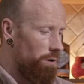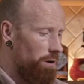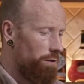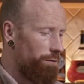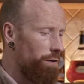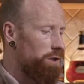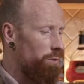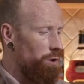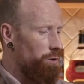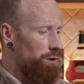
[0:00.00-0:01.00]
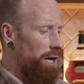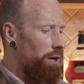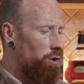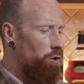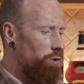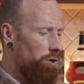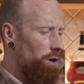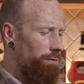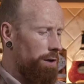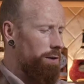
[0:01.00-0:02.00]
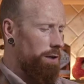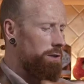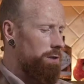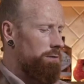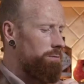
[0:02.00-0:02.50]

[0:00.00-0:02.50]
the first thing you want to do is take corners off like this.